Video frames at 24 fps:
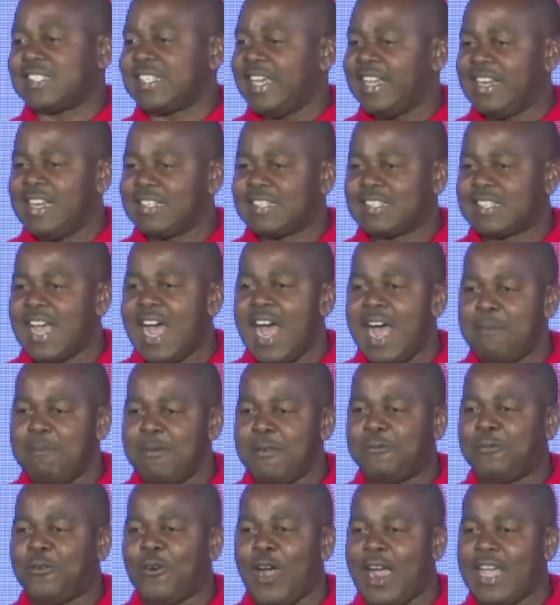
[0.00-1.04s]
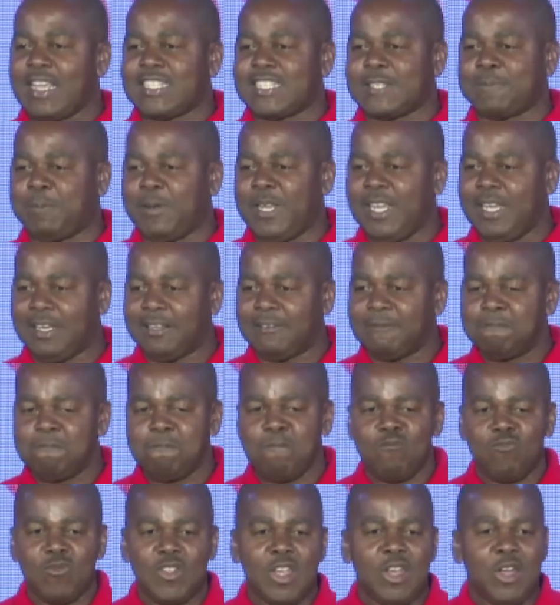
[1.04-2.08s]
say this psalm before I speak?
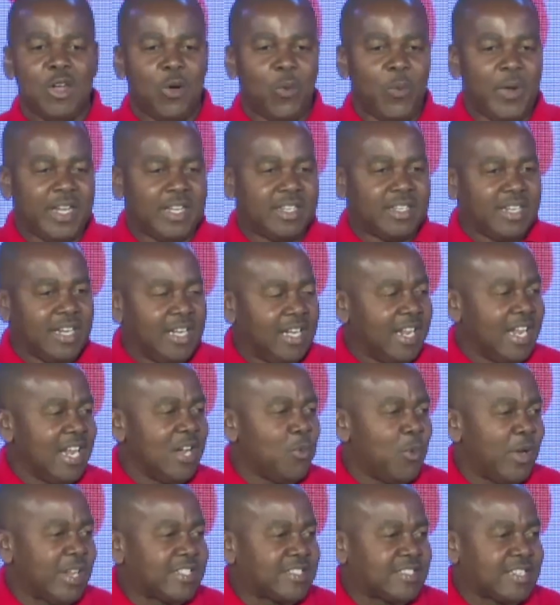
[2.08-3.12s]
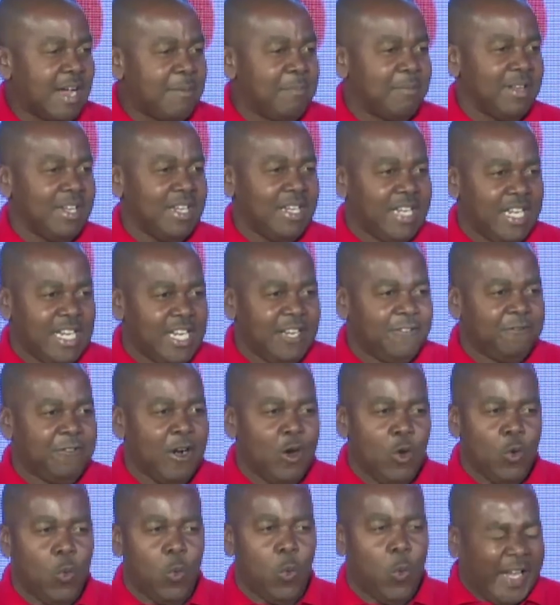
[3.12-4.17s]
We're dealing with some
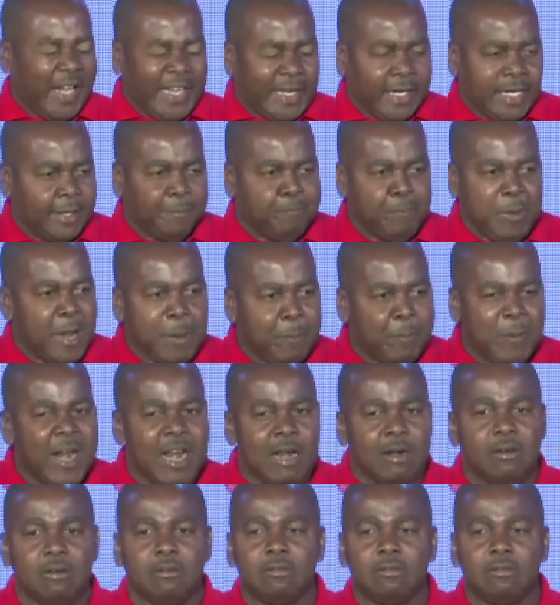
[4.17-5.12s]
evil, wicked people.